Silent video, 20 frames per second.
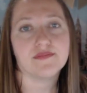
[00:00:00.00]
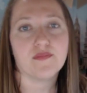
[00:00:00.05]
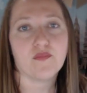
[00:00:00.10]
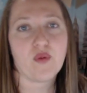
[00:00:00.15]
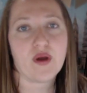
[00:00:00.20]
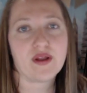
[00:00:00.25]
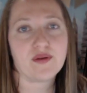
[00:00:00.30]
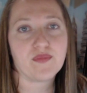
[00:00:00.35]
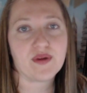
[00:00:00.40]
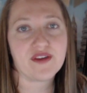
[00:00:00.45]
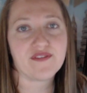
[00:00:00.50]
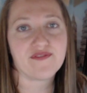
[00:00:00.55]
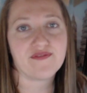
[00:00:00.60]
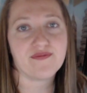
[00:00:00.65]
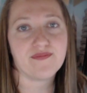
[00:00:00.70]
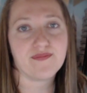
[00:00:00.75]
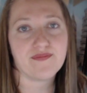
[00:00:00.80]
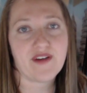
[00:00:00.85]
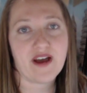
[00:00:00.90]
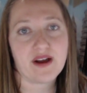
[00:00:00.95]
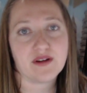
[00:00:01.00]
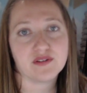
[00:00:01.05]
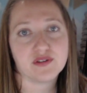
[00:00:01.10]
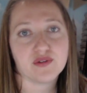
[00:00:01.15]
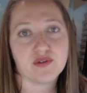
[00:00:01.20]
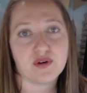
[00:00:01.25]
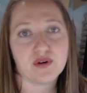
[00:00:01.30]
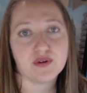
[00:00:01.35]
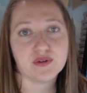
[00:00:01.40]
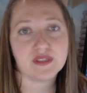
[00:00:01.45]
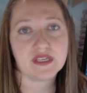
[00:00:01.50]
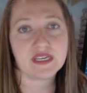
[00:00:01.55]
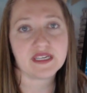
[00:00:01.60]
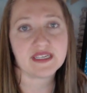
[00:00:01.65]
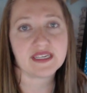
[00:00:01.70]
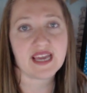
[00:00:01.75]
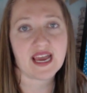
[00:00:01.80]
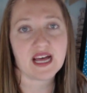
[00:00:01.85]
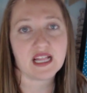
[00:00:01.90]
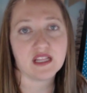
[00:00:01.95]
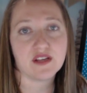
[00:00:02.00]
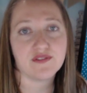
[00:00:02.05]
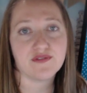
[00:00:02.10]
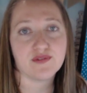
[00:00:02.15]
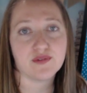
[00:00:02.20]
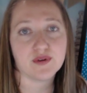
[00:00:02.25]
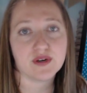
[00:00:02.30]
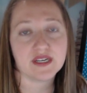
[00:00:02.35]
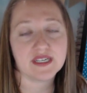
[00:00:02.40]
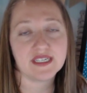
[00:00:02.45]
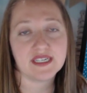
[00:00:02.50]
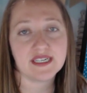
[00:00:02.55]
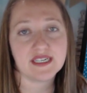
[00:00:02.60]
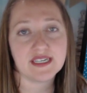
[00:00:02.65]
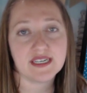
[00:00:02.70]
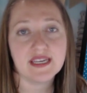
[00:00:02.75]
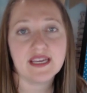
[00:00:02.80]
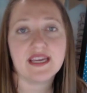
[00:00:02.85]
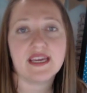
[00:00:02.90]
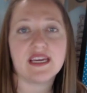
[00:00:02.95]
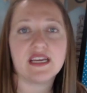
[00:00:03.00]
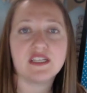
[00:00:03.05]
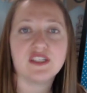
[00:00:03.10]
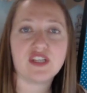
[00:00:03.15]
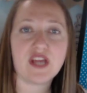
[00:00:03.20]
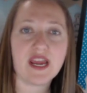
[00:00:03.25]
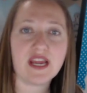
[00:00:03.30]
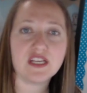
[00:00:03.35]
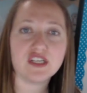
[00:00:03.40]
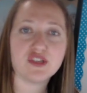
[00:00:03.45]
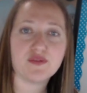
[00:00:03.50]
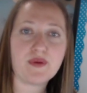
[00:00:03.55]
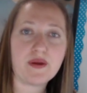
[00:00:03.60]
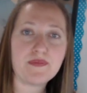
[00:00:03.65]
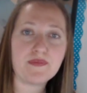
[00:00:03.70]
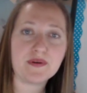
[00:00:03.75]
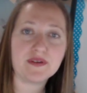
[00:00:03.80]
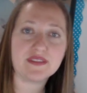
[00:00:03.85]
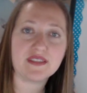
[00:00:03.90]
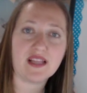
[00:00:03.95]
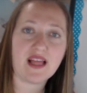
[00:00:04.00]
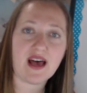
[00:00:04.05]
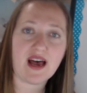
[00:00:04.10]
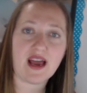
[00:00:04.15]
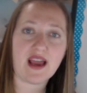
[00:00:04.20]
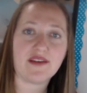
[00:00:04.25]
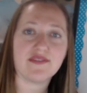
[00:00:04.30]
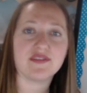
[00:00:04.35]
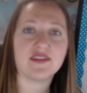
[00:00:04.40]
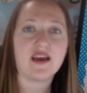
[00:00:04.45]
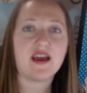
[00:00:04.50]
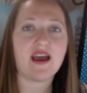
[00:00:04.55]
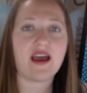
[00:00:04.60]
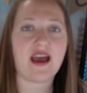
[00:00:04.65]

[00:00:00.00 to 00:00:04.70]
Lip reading: When we found gold in California, it changed people's lives.